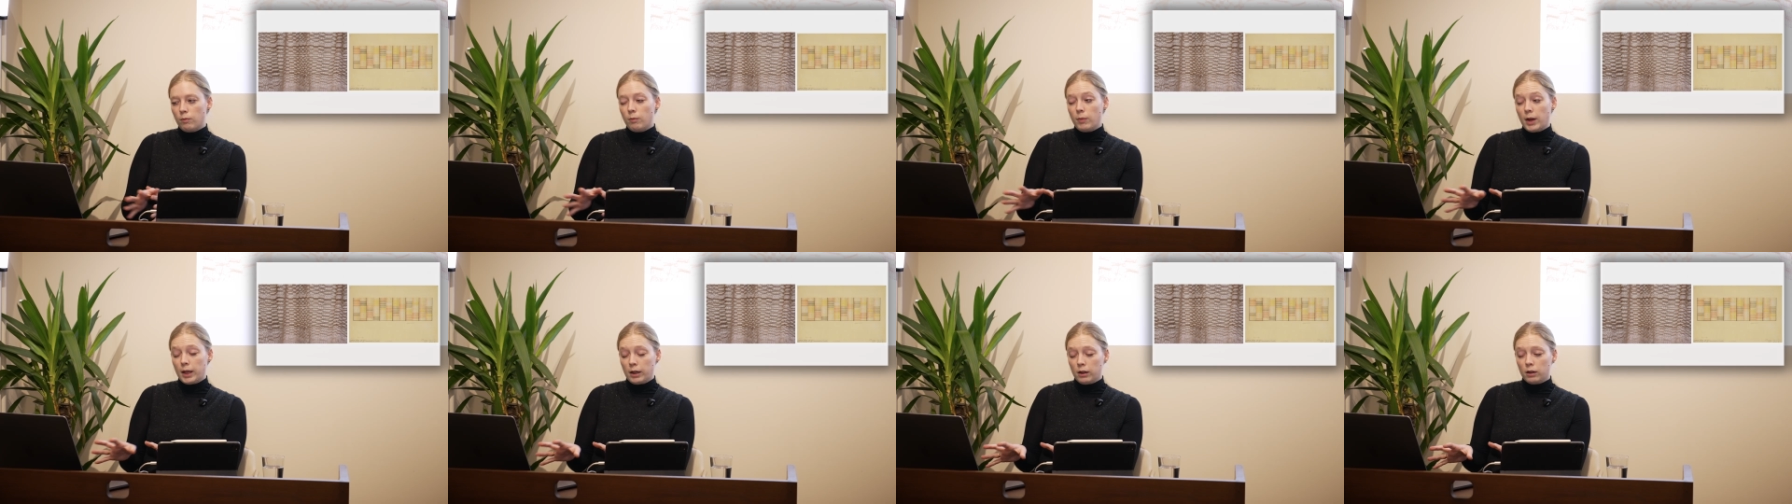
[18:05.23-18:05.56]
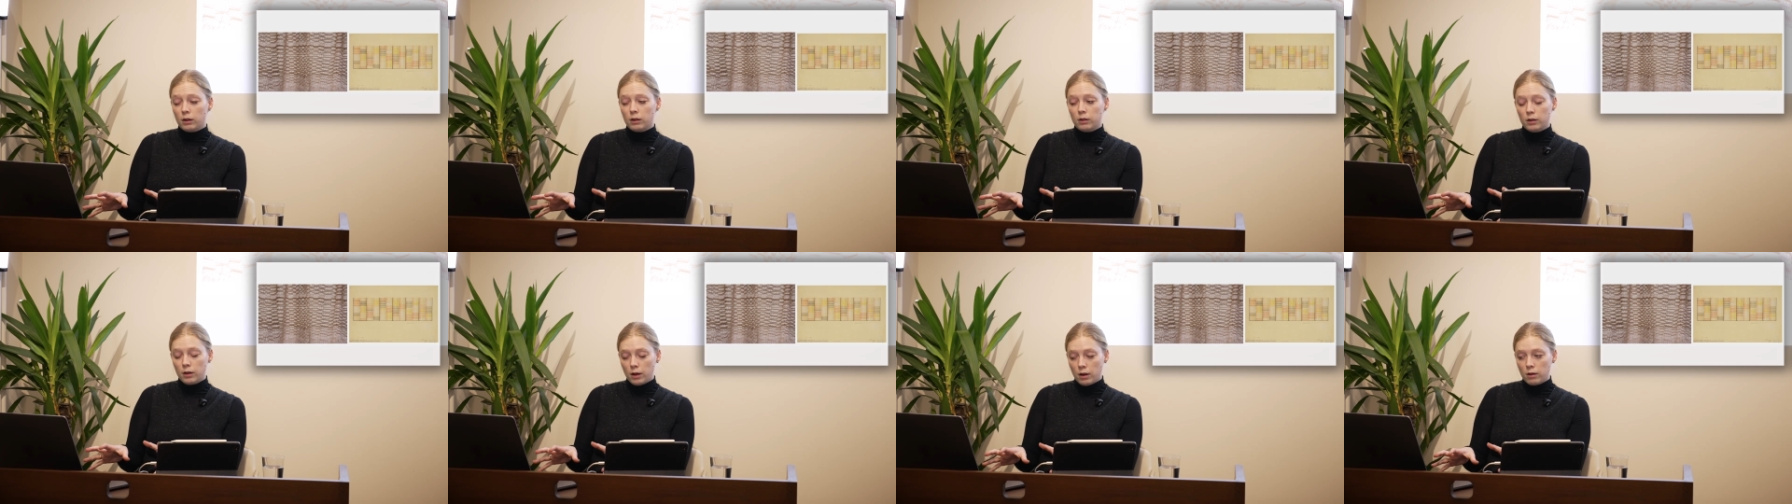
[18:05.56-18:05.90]

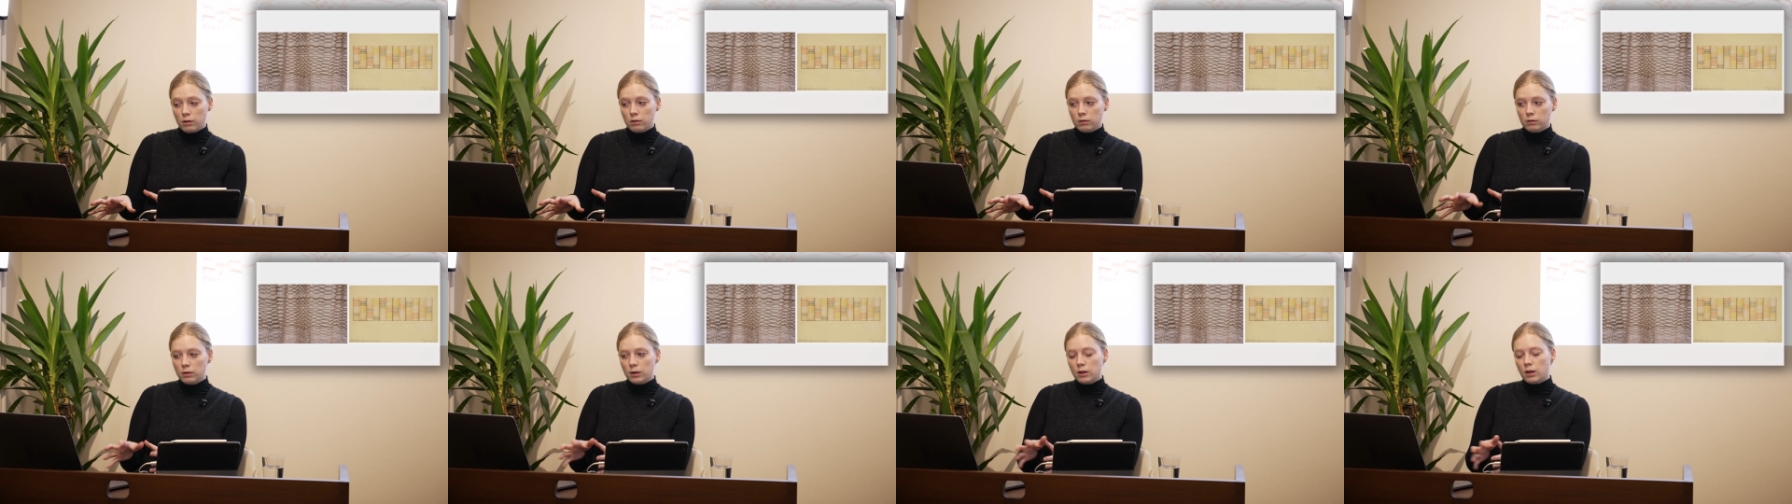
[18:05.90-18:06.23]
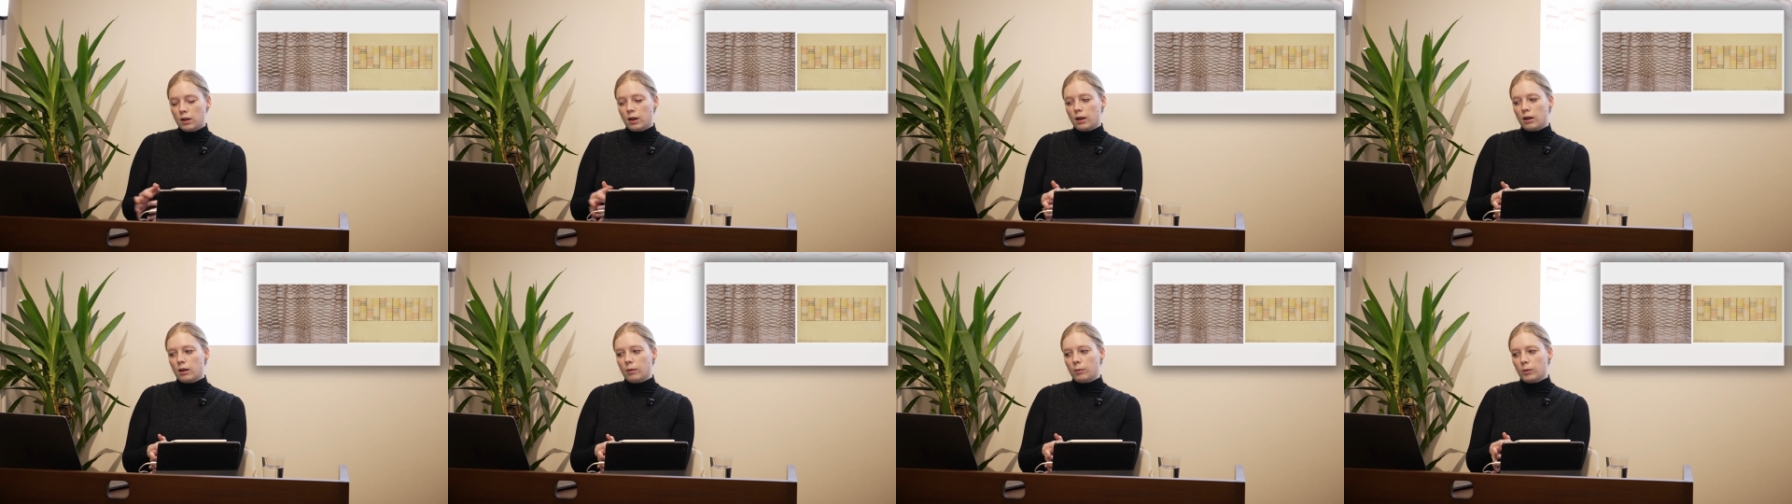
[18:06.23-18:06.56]
better known,
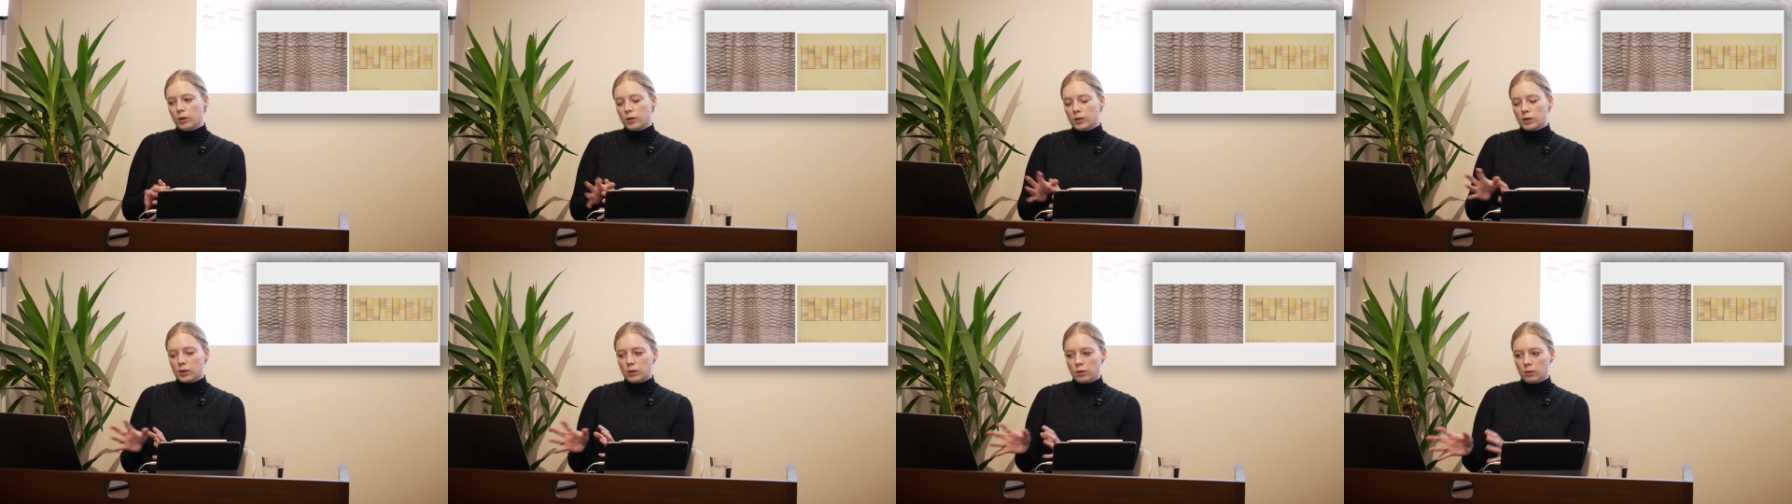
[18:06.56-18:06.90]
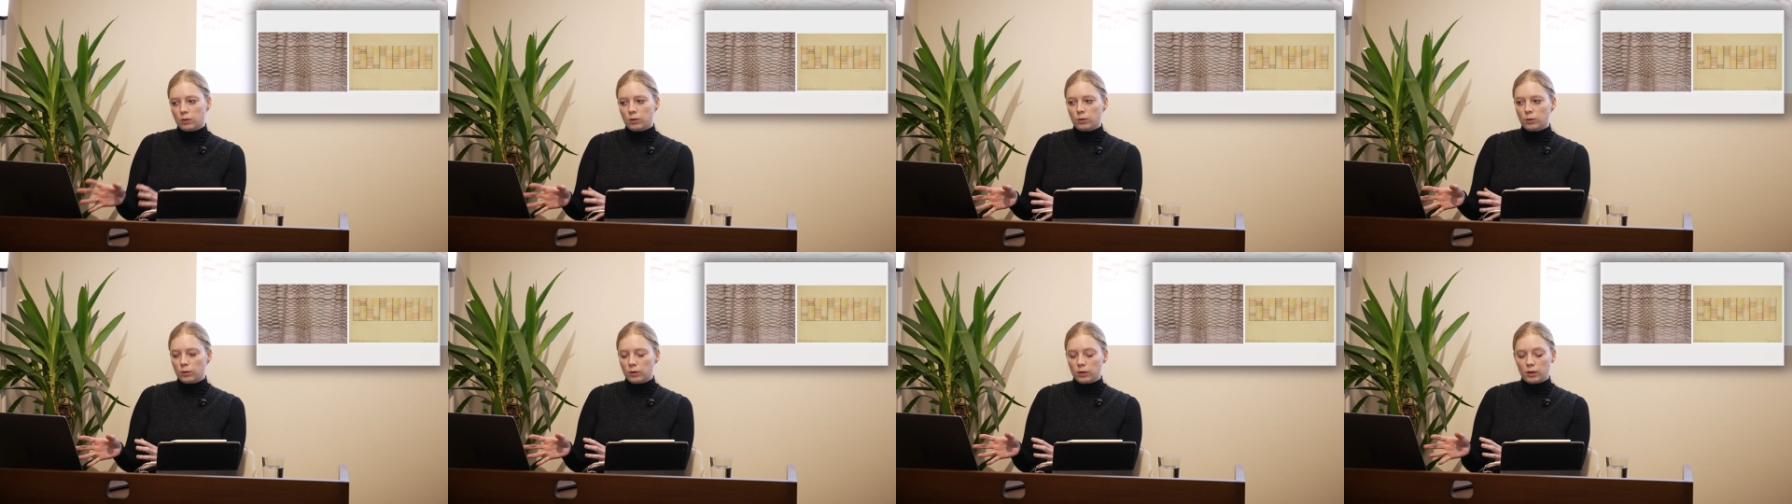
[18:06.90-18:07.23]
also
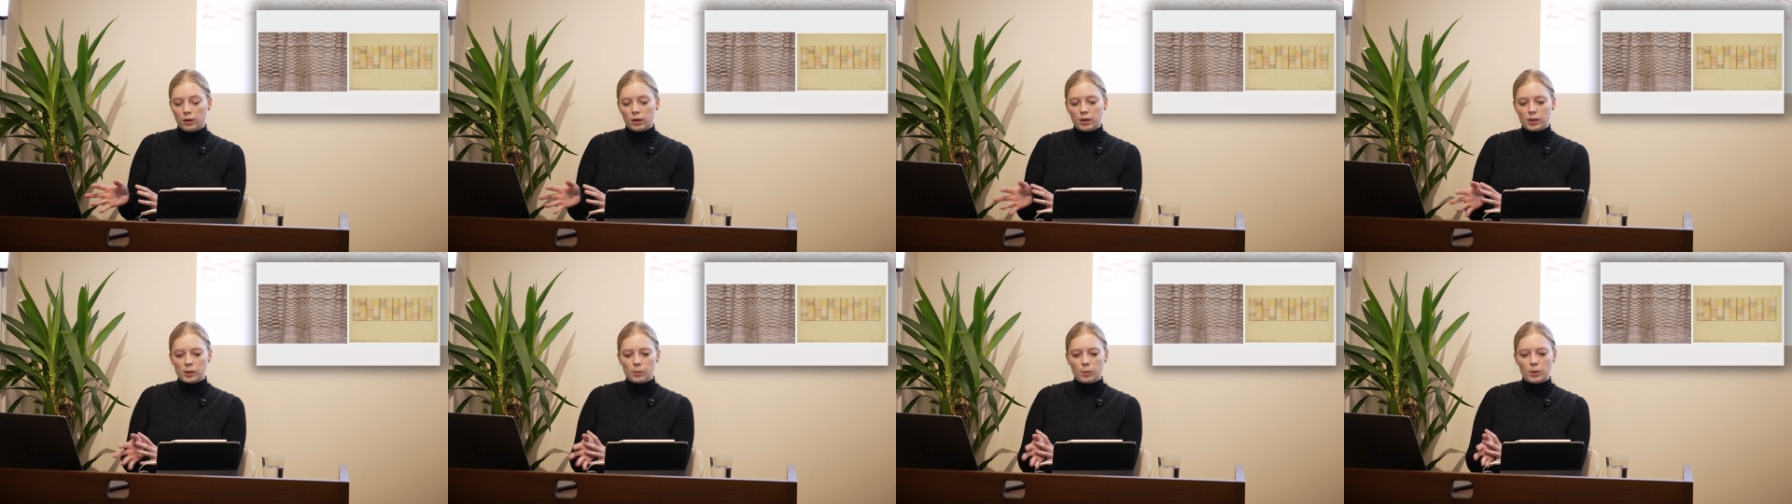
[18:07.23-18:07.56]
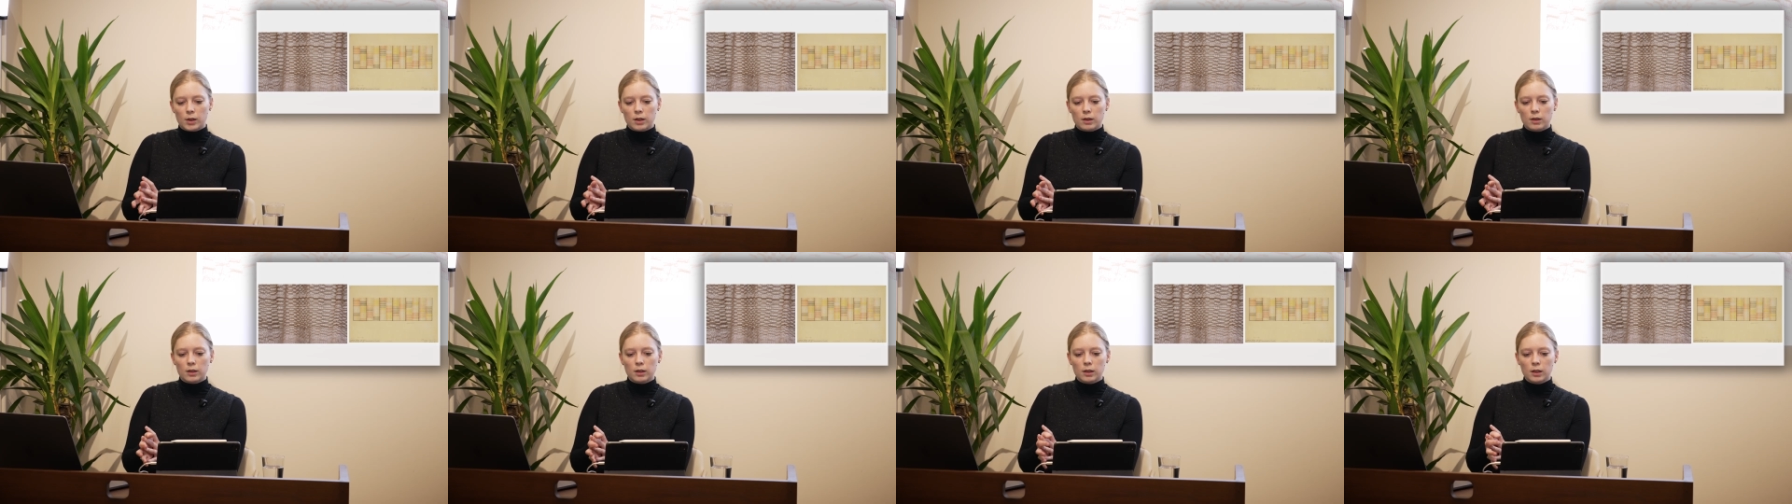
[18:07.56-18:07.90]
through her
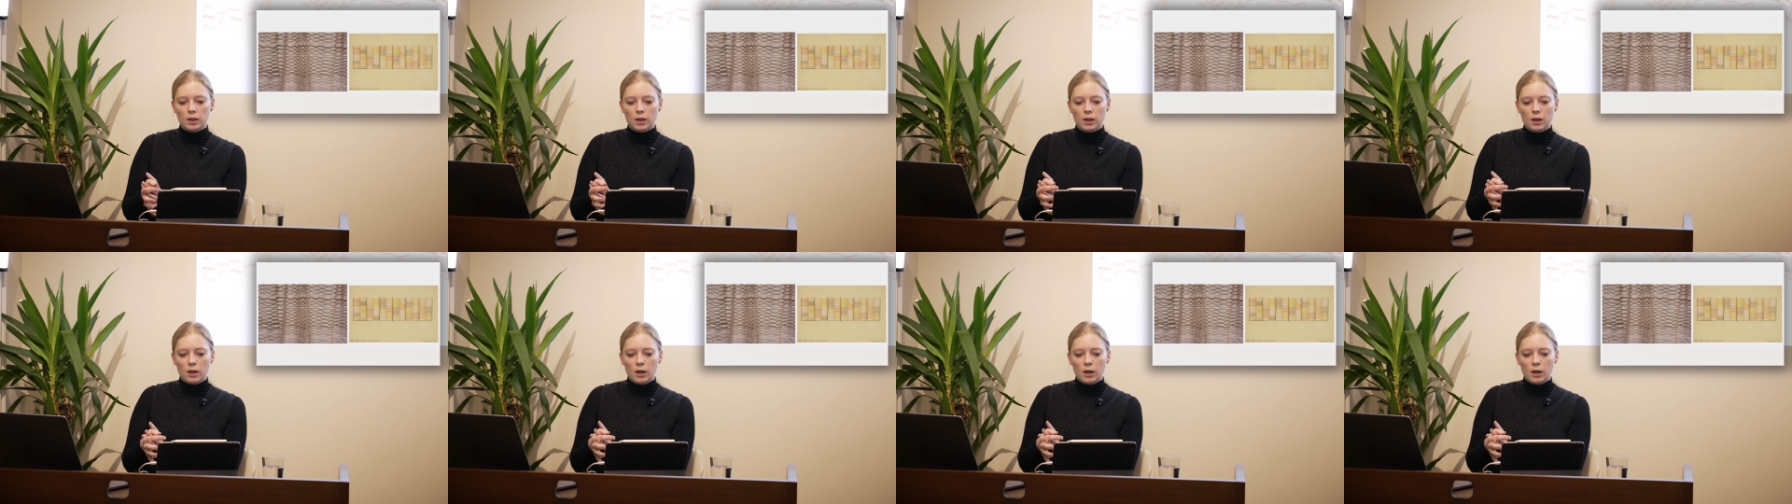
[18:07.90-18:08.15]
husband,